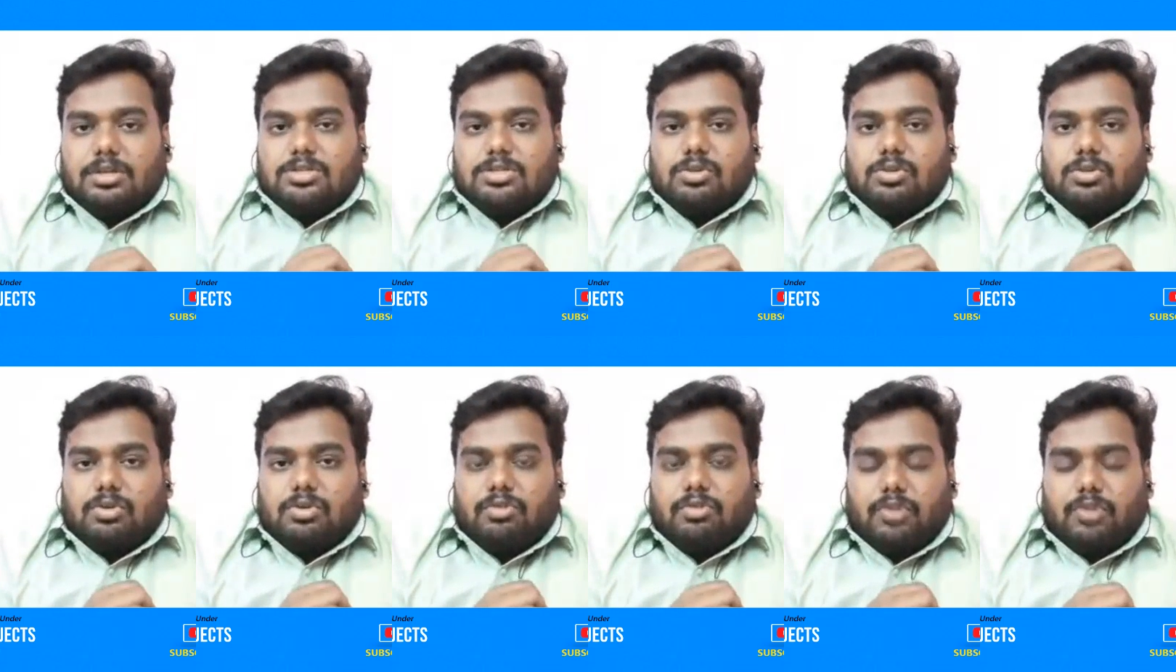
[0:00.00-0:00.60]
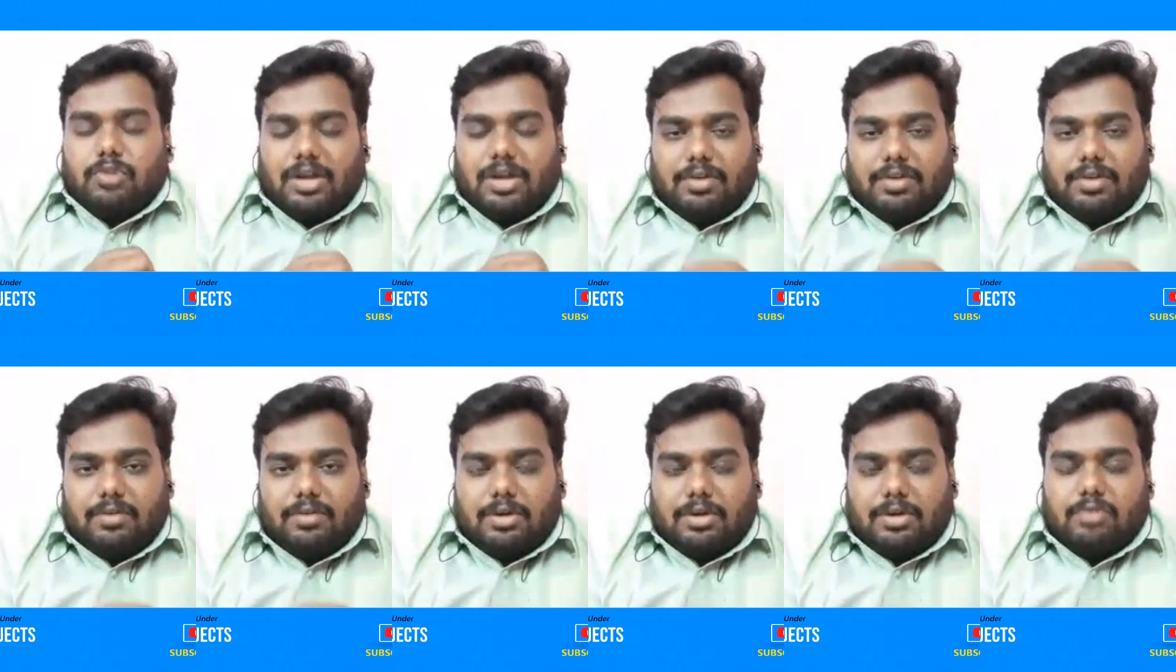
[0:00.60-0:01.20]
So if you have
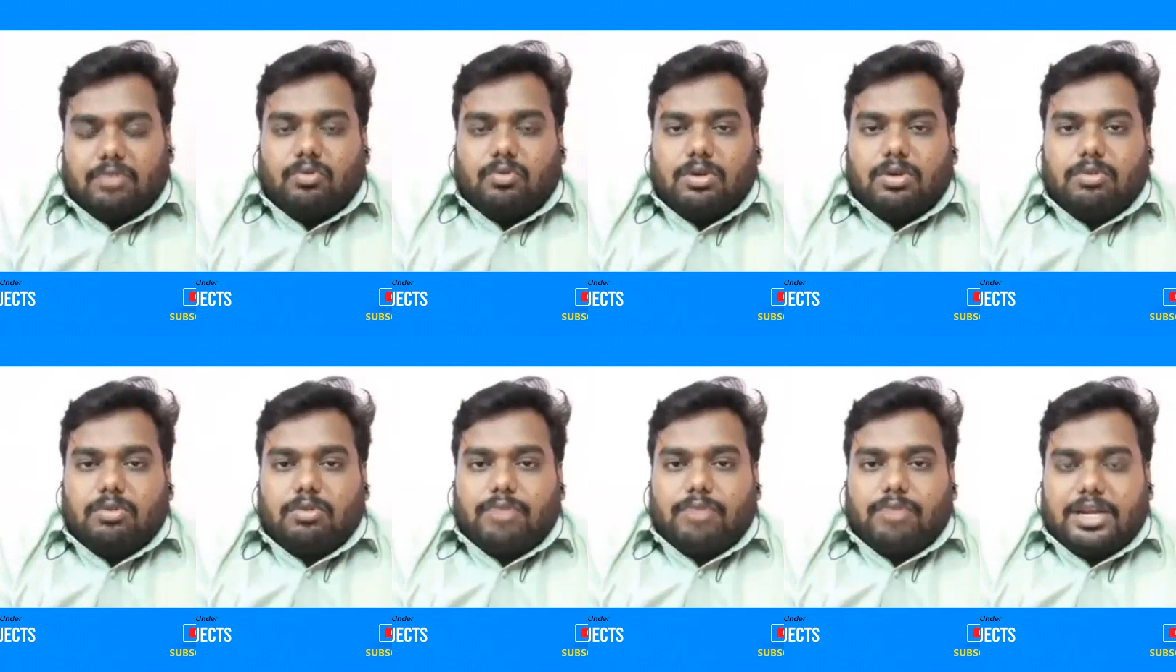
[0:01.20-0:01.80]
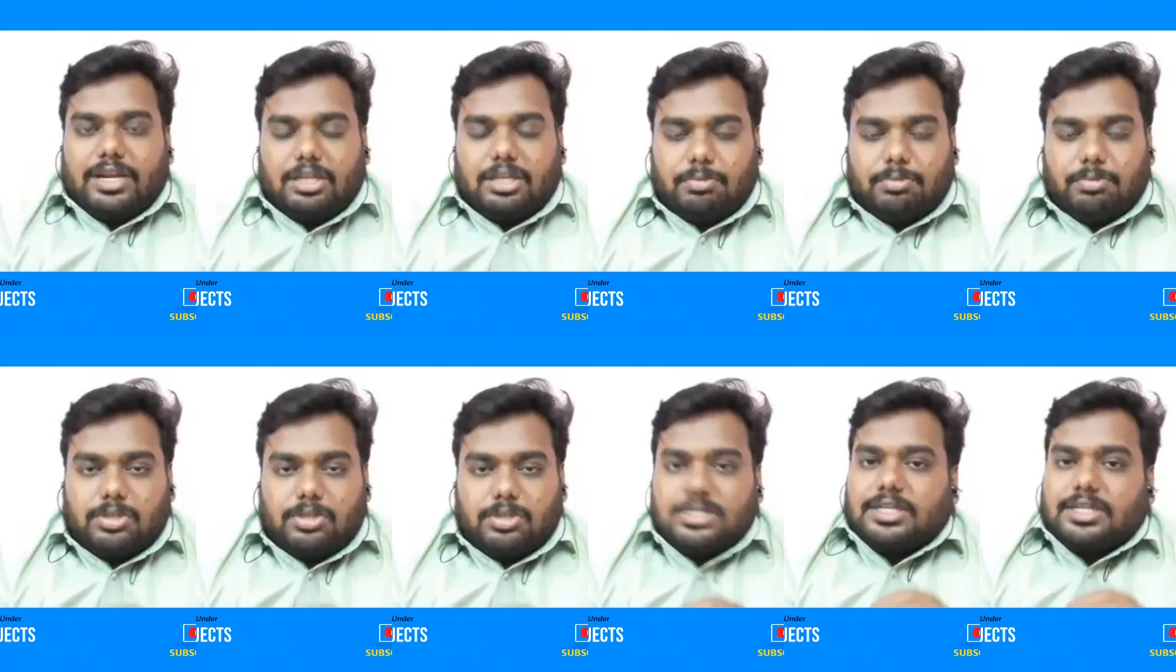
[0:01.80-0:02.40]
a wonderful find
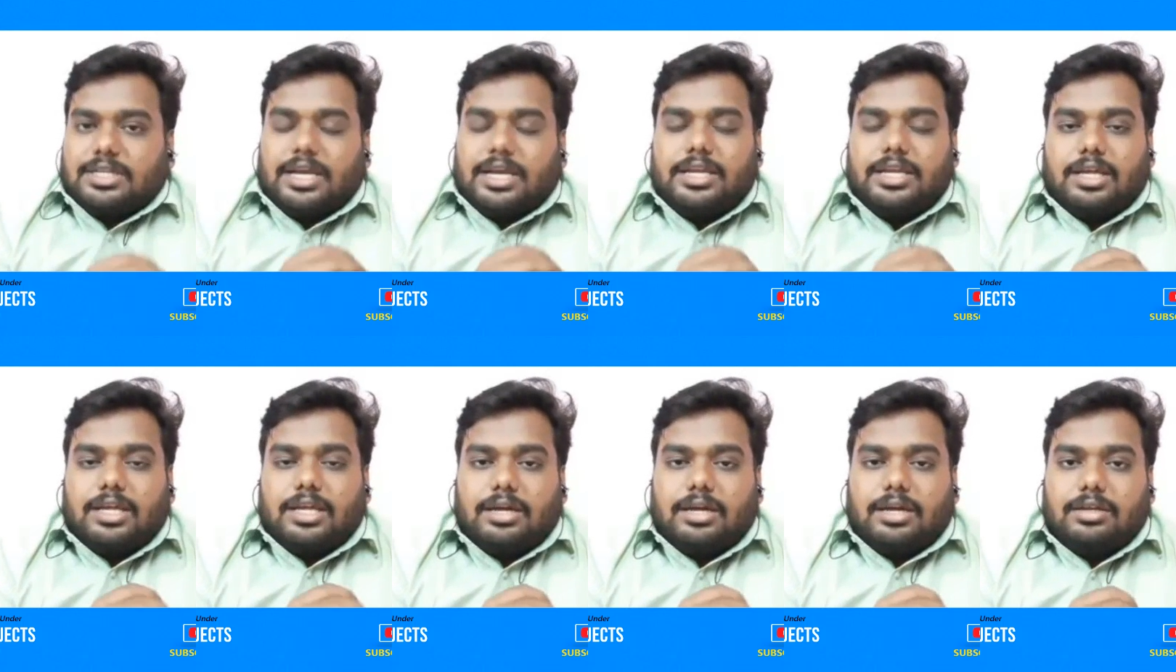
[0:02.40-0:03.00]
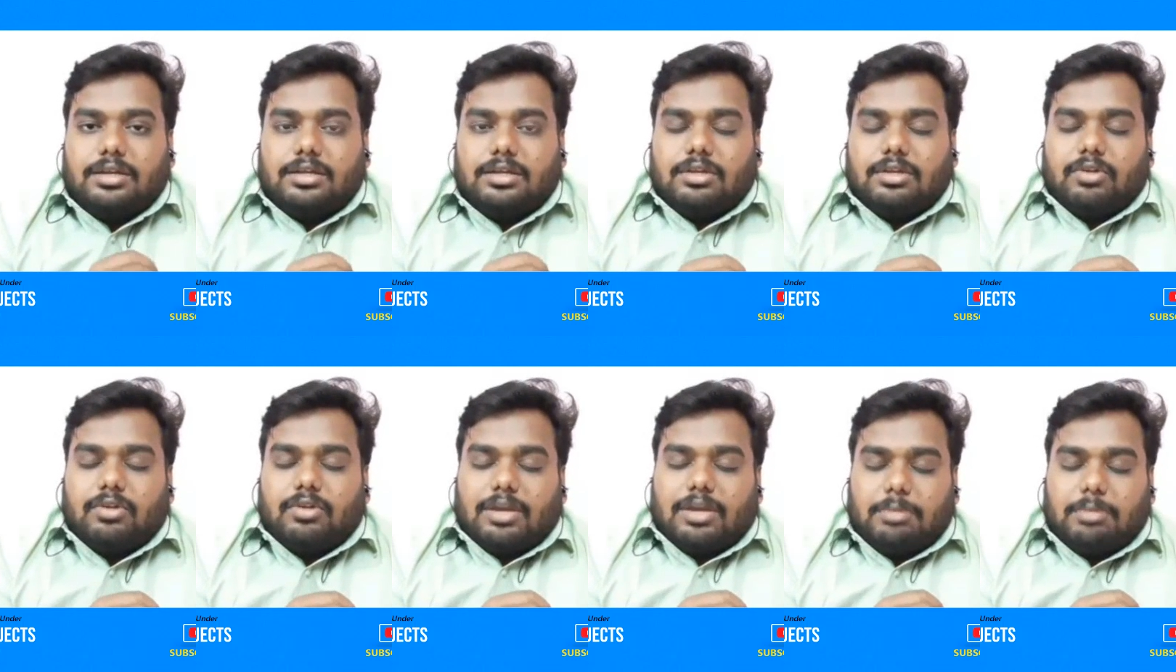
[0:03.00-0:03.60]
your project idea,
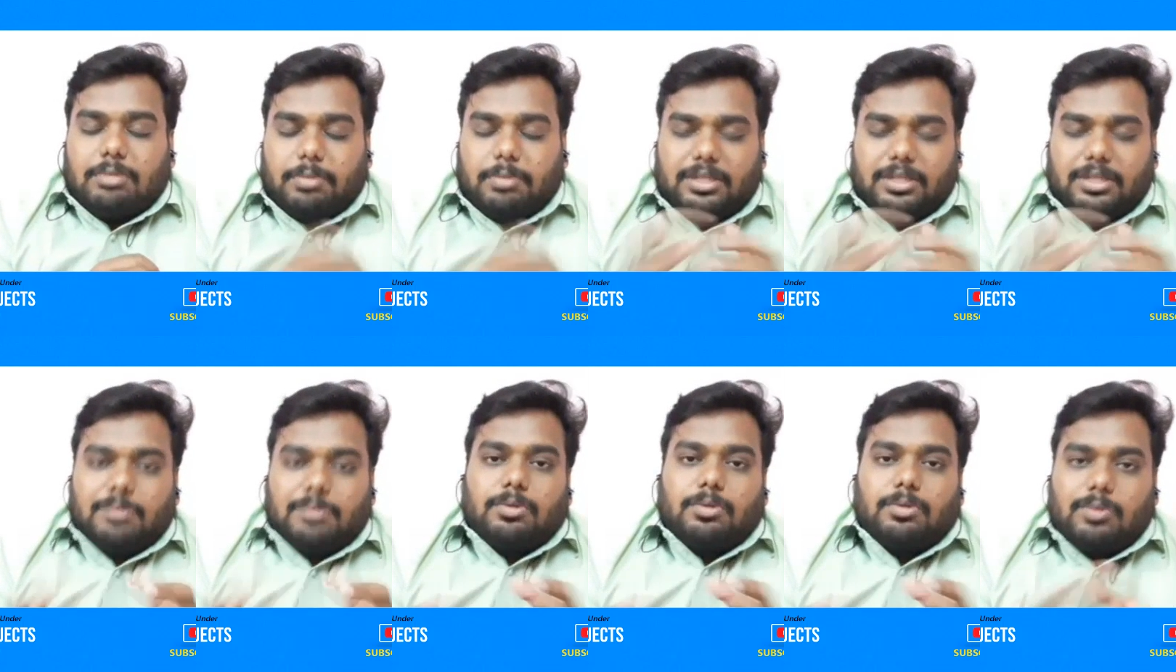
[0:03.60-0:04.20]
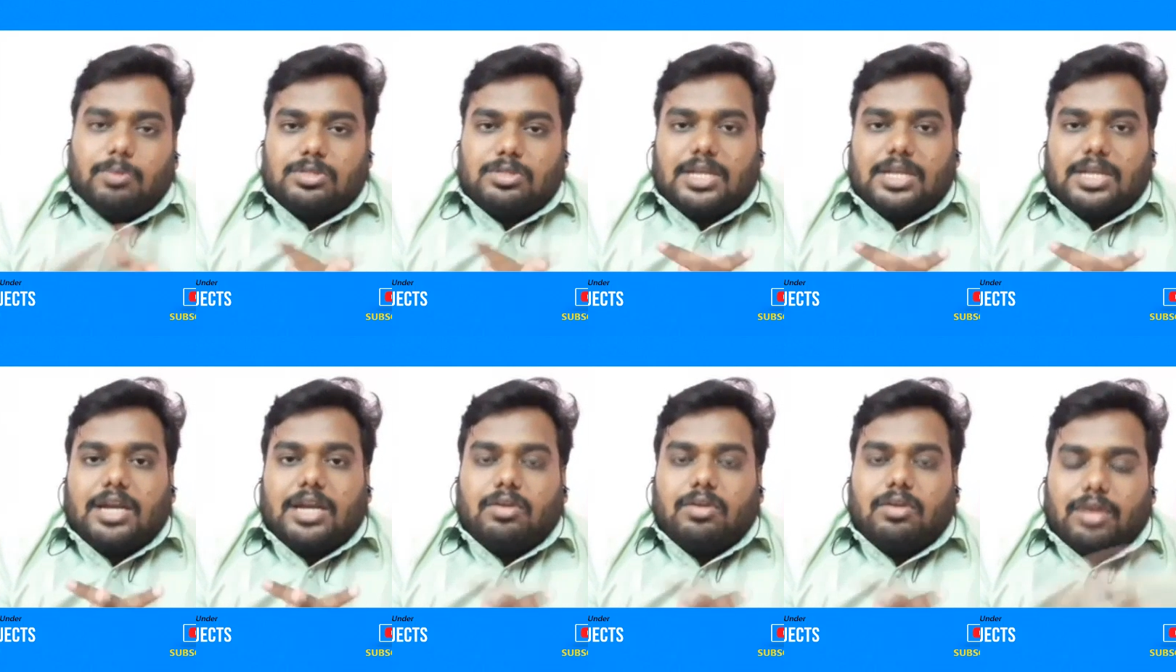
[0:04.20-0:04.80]
you can prepare the
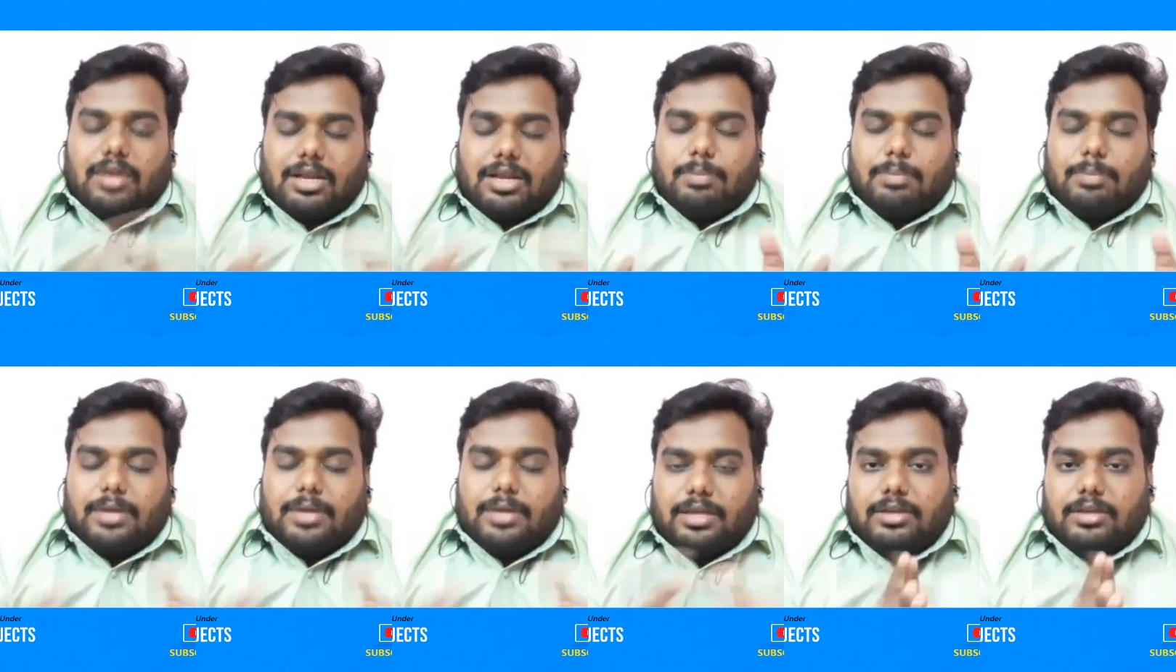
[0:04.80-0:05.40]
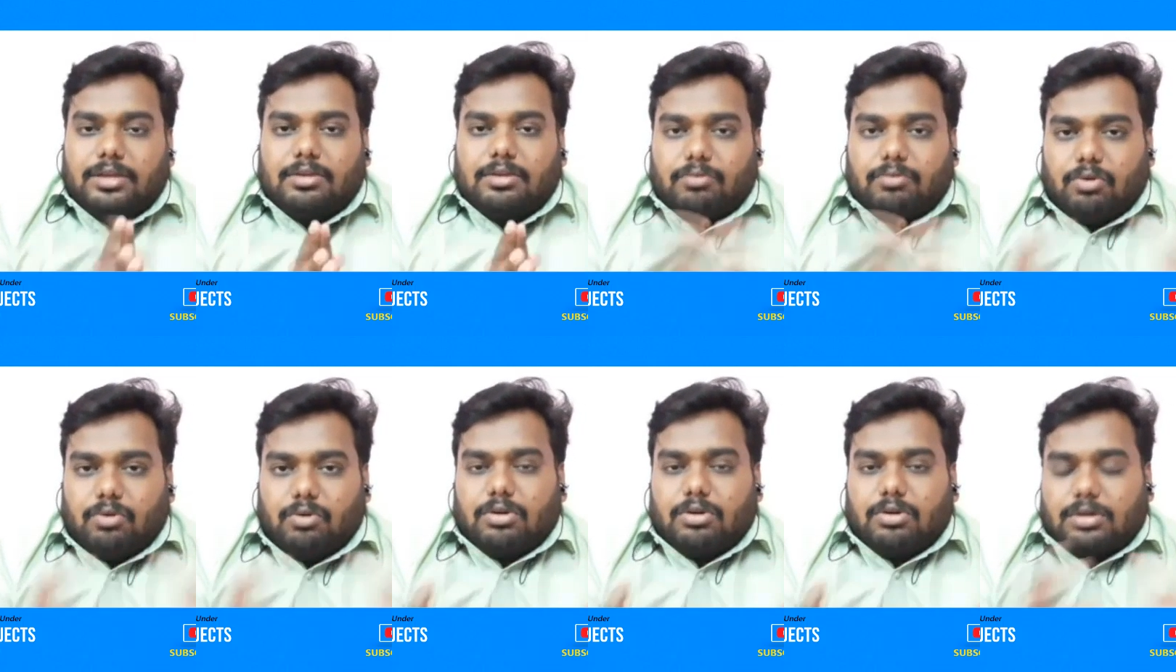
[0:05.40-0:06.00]
proposal and you can apply
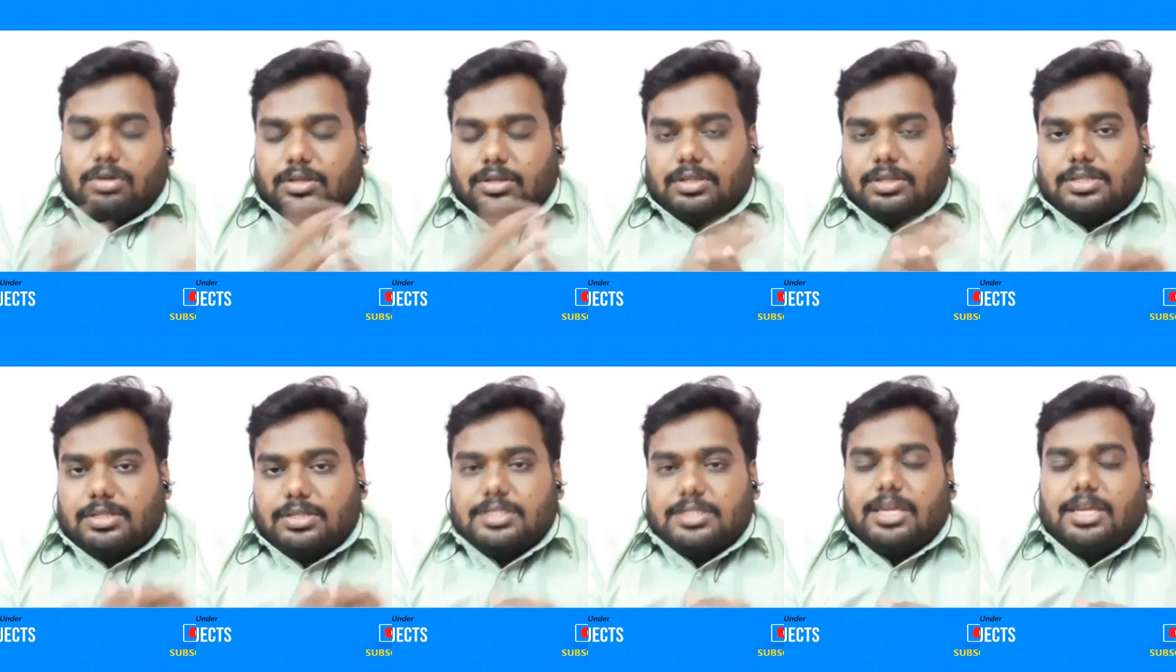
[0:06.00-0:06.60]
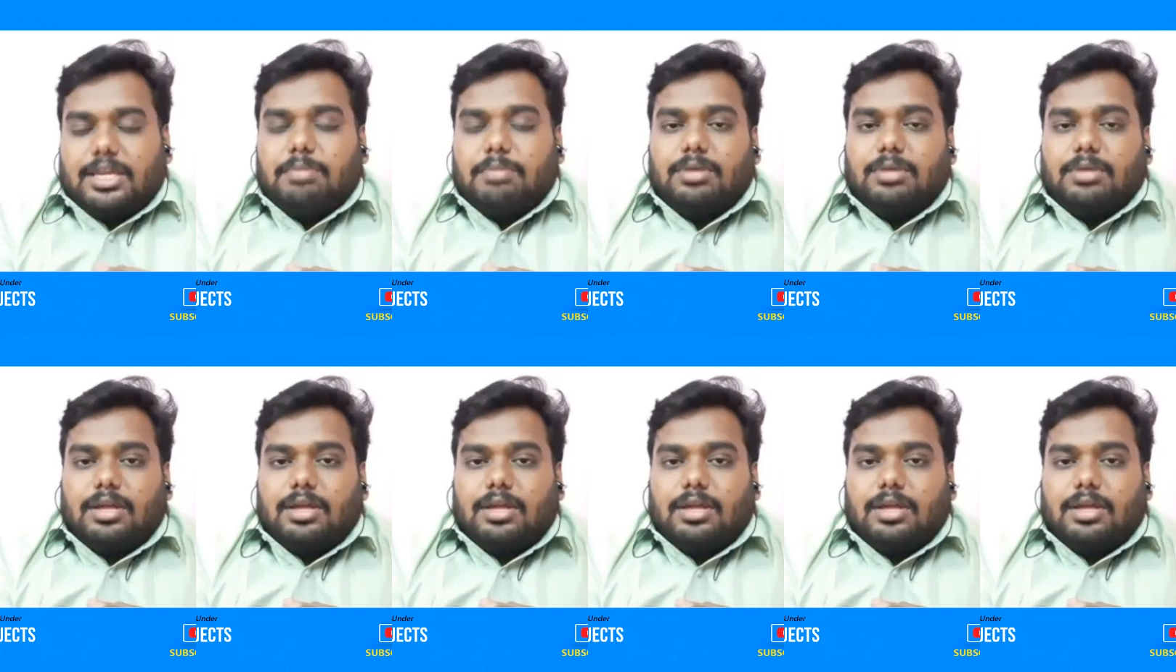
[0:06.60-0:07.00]
for uh, the scheme